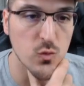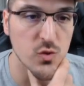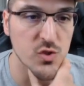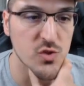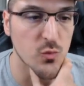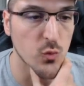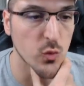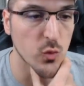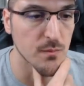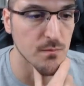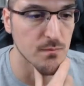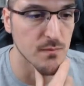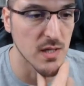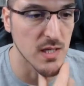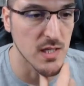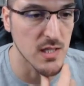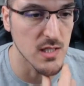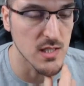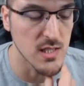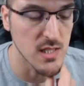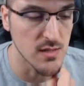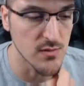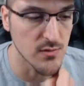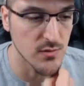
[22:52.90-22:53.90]
which we may
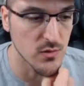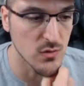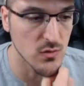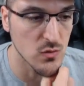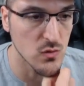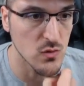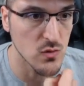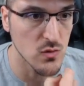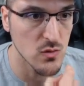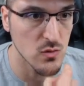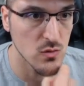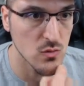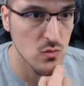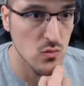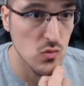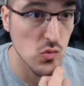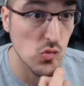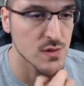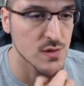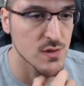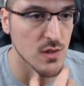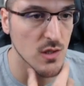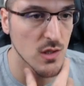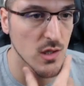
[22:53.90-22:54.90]
need to do.
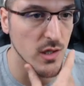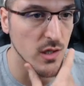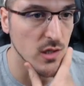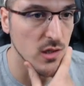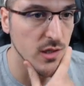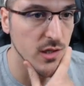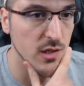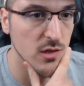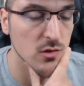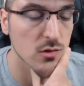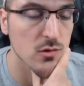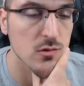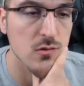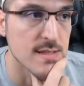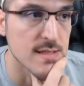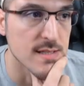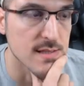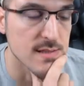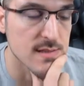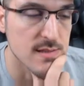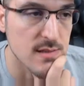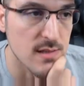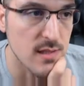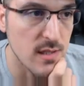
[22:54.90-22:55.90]
Still unclear.
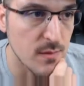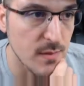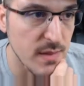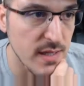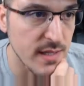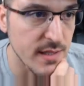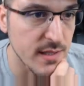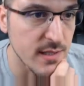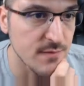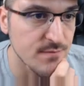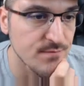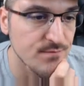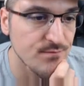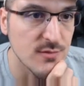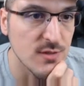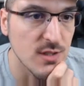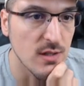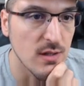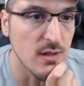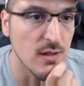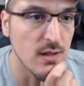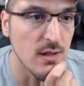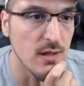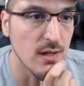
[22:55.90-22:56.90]
That's a lot of mana.
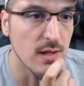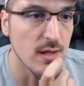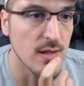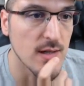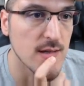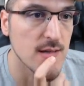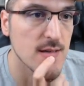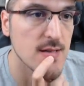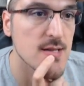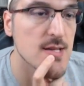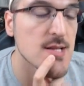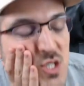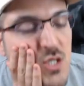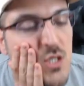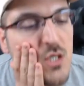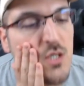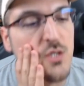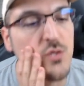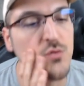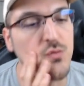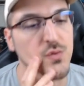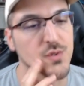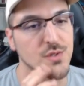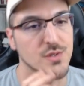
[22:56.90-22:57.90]

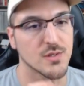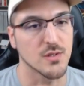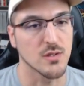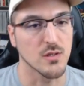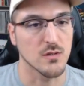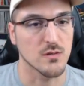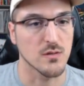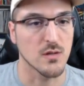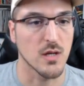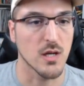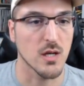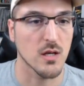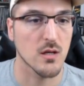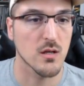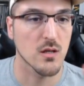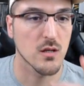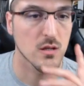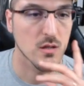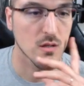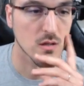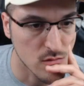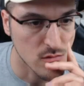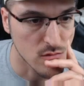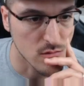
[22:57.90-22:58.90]
Interesting
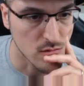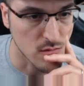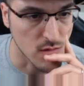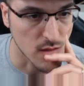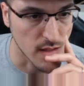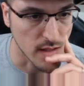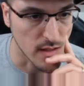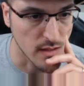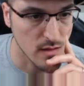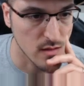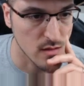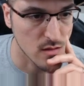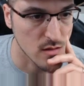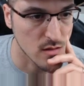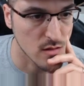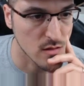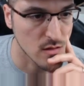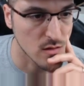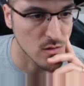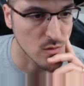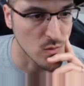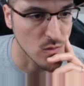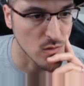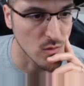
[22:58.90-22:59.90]
attack. Okay,
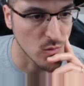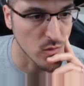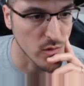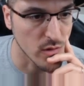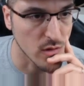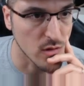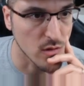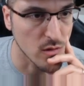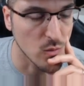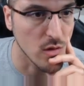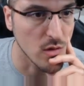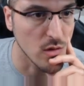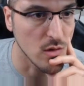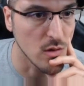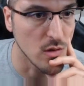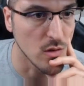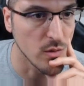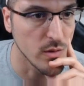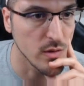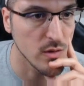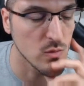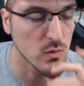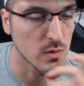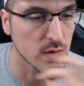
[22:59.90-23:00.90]
we're
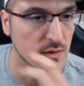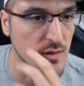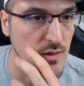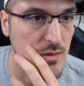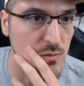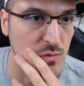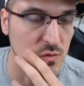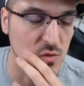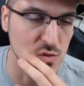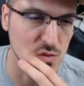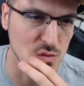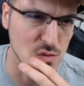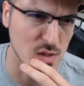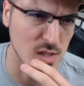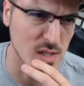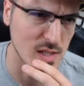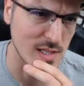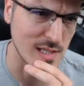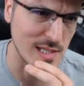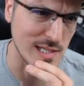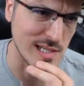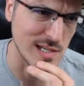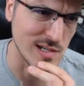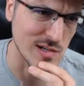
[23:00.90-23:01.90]
going to attempt to trade
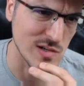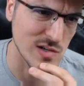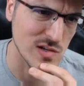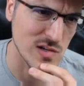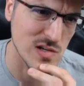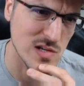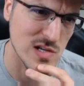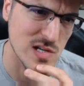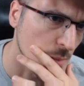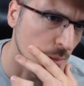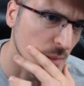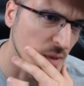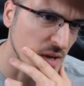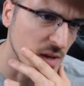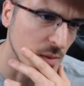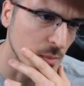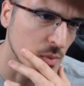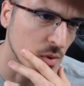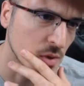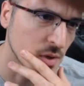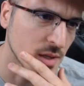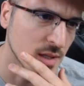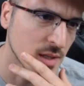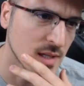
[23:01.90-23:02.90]
here. My
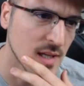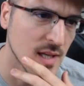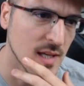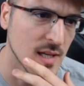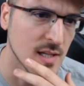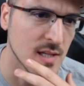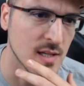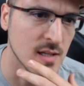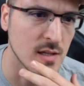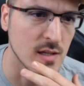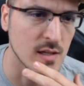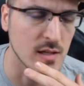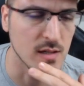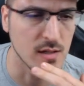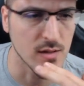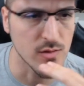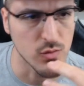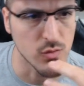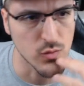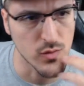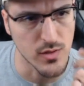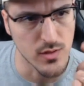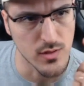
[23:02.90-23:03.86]
opponent can do